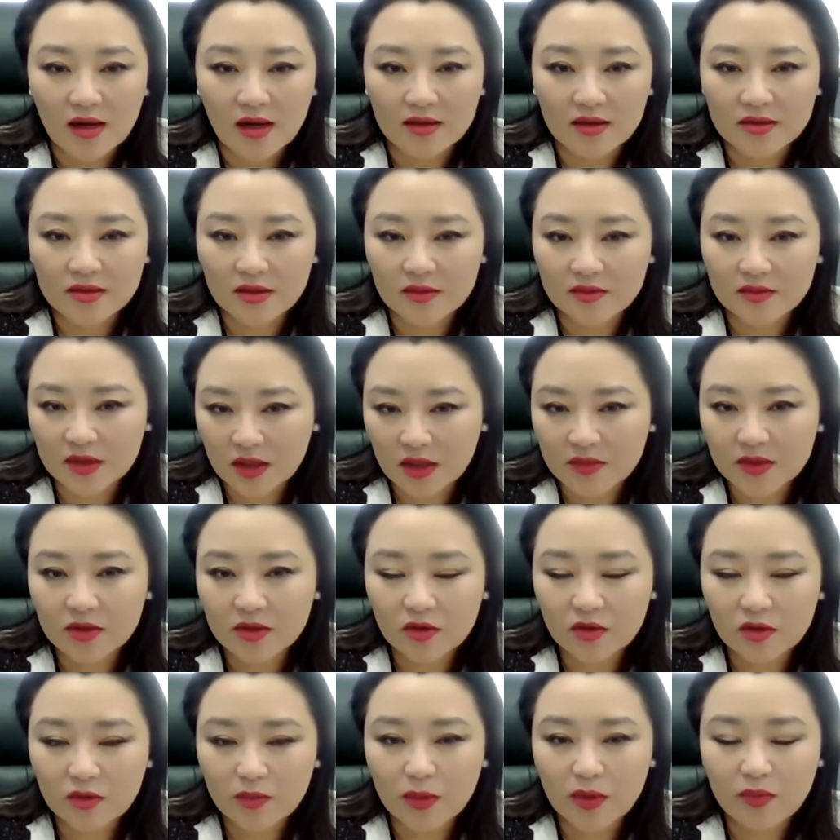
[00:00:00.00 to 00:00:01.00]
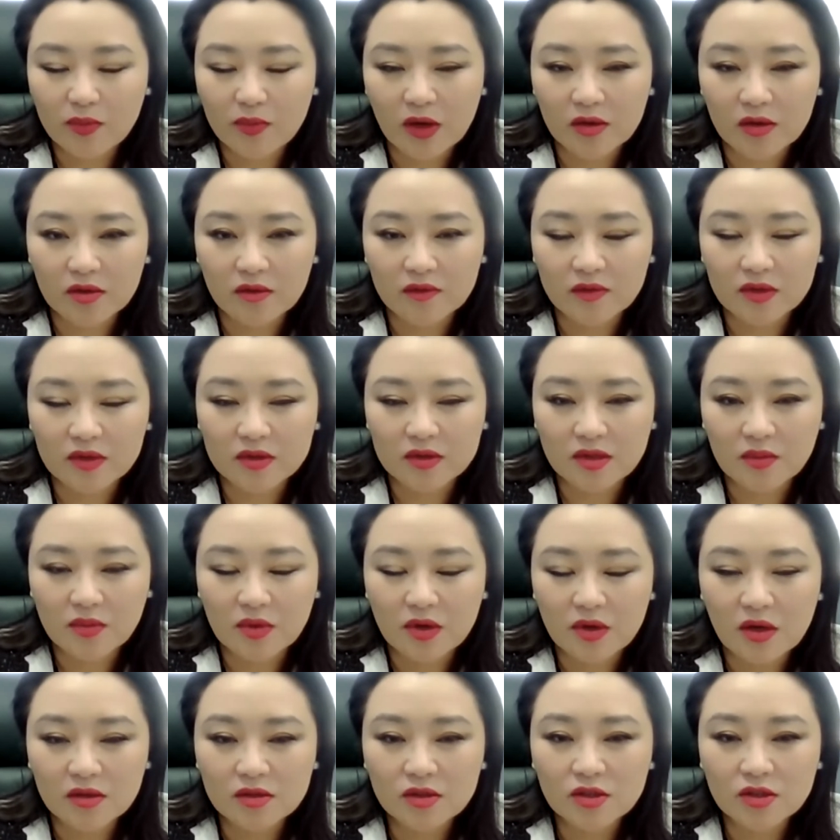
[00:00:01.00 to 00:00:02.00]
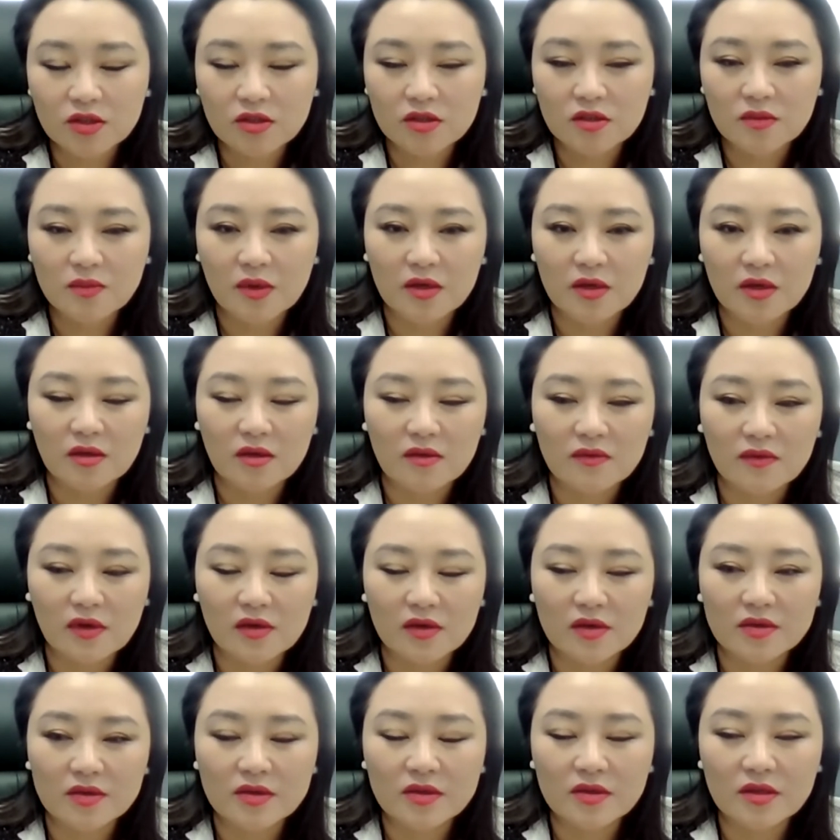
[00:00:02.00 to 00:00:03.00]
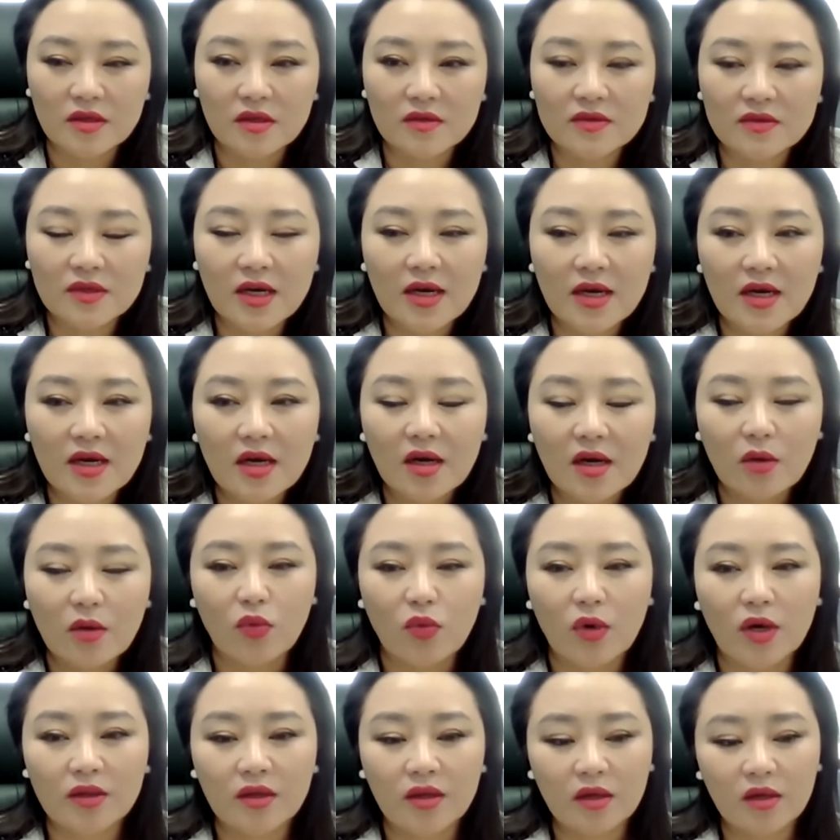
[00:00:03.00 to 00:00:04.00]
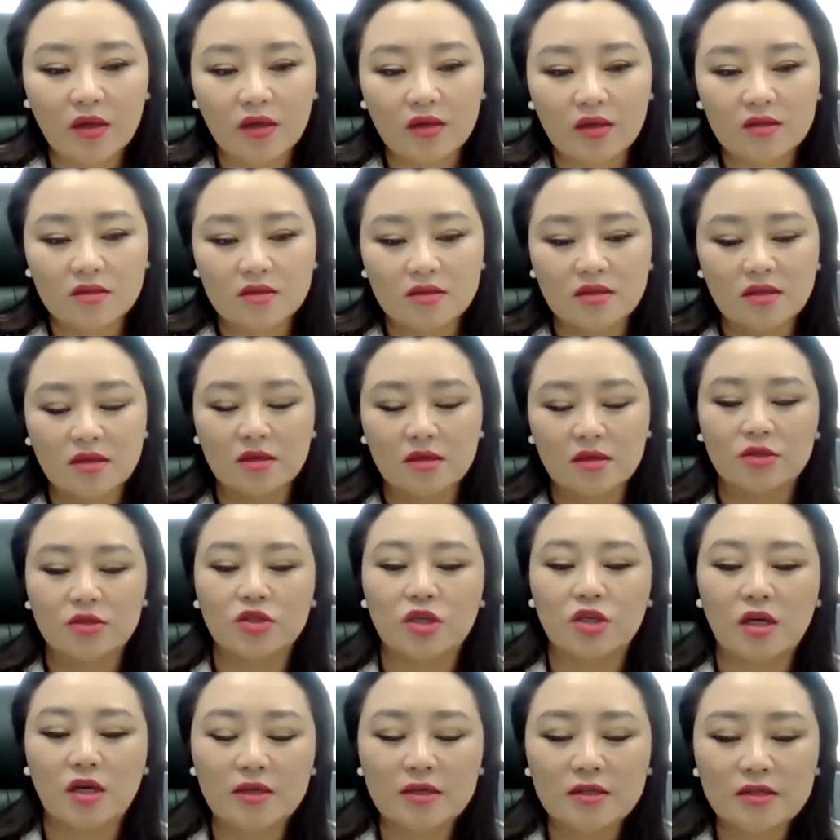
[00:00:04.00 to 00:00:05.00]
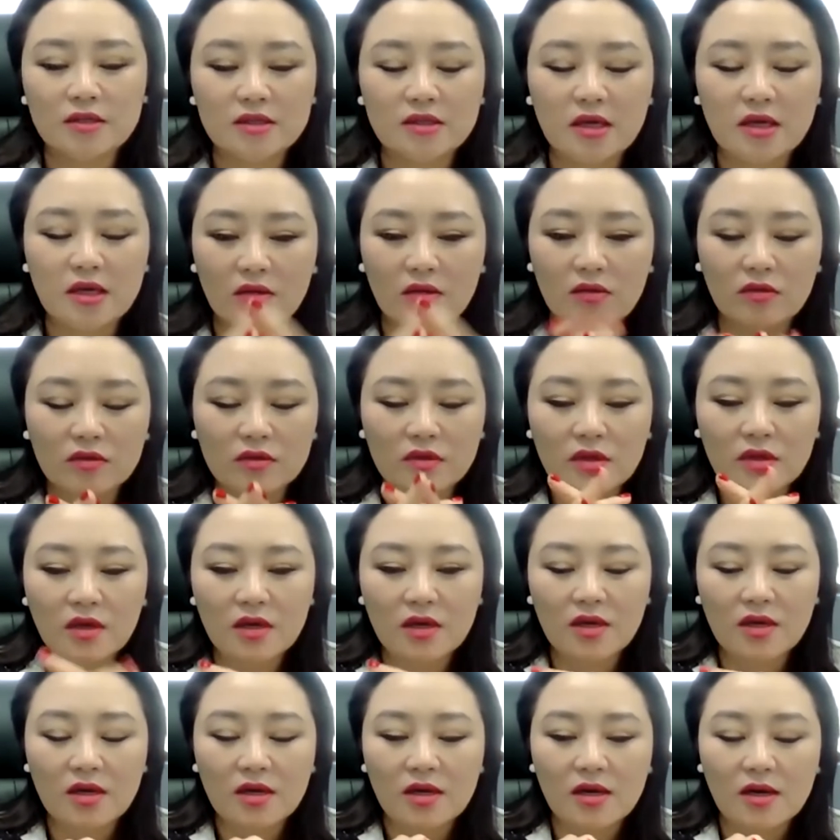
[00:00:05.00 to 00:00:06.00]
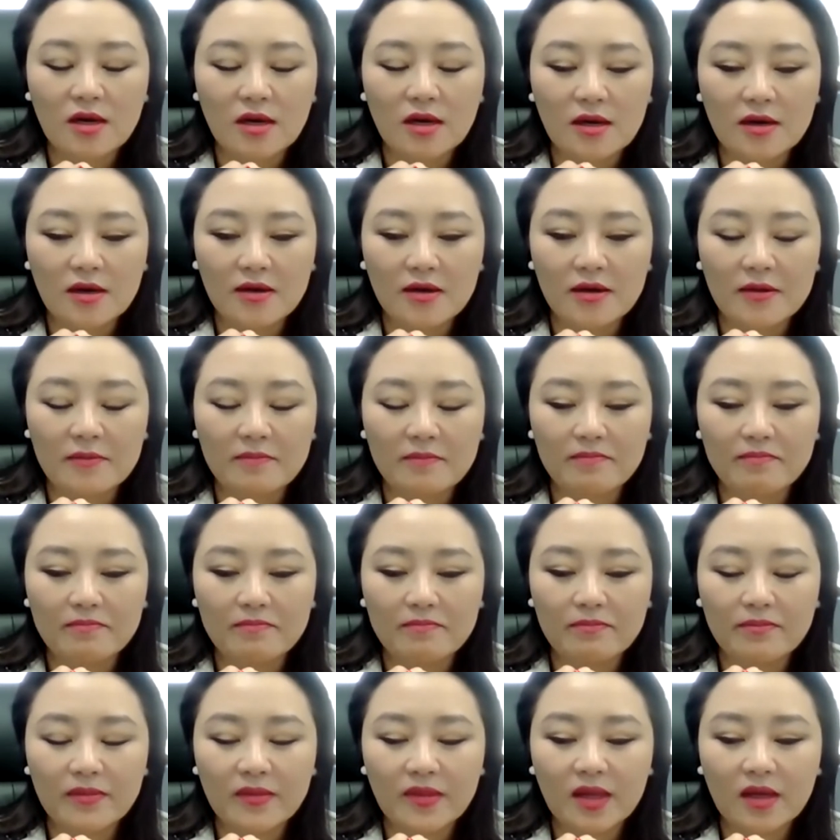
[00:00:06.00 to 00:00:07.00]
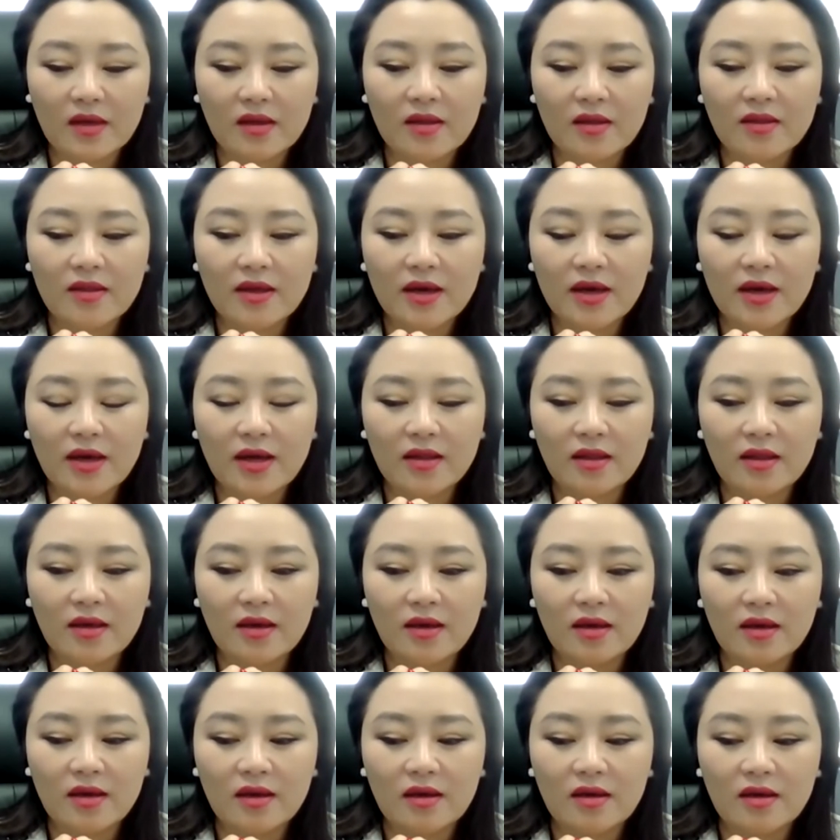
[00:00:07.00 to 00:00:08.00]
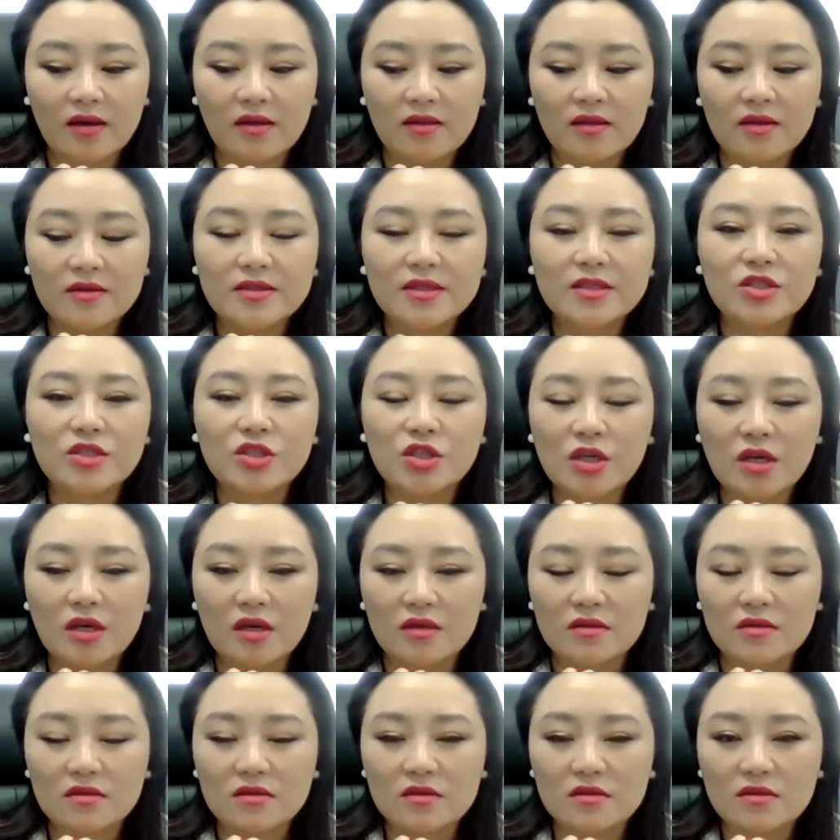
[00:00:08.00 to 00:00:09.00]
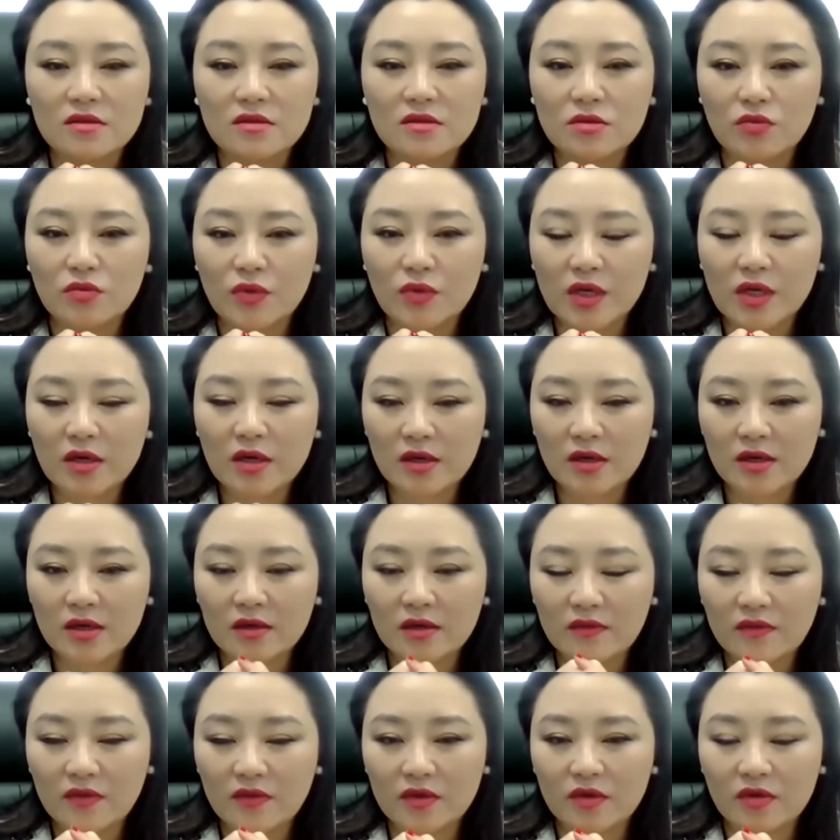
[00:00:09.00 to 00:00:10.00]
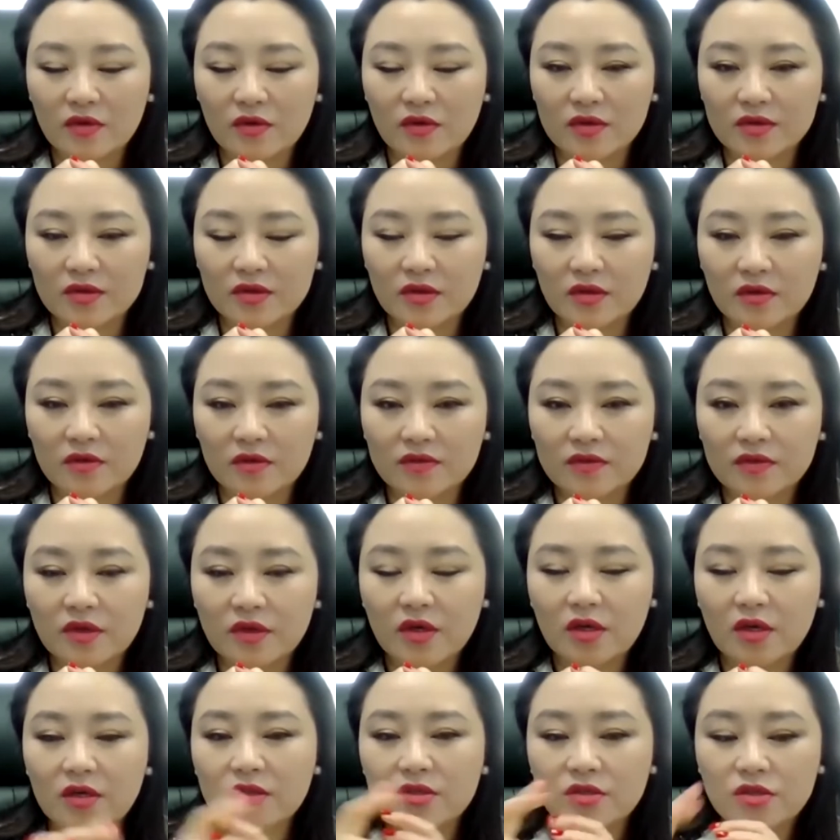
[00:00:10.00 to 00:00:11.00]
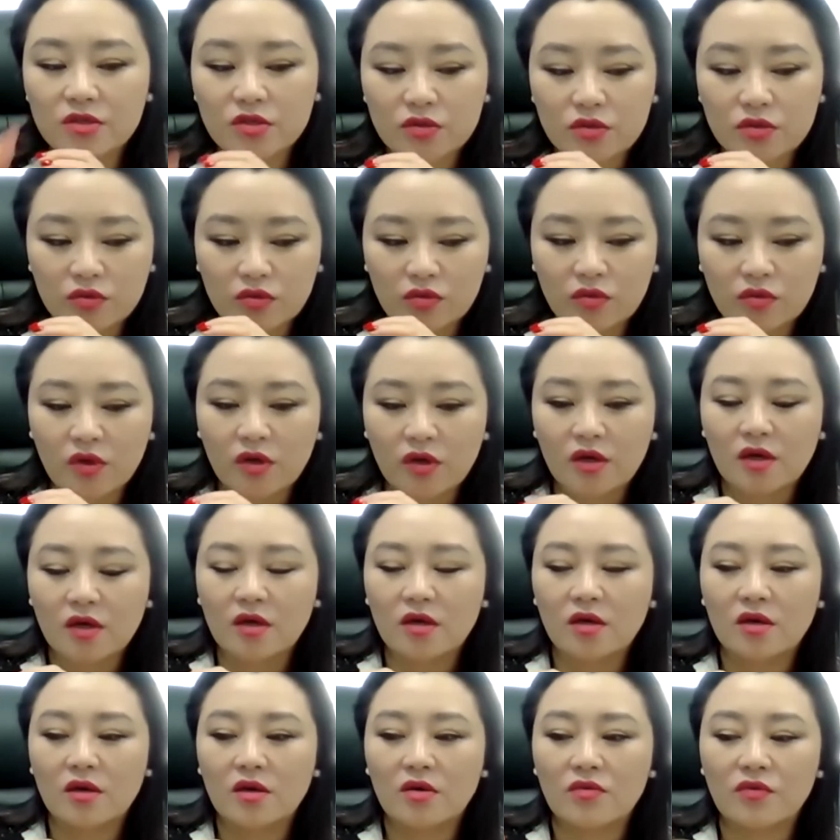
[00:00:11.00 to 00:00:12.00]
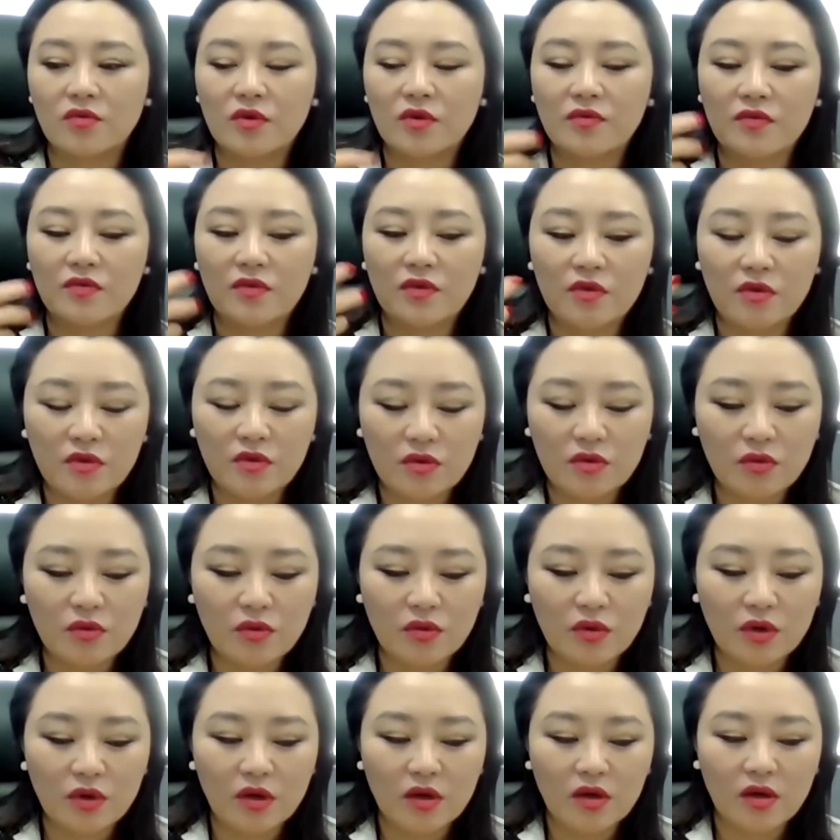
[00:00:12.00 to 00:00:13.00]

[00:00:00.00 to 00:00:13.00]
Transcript: Sometimes it could be part of the subconscious part of ourselves. When it's shutting down, then there's a chance to reconnect with ourselves, to review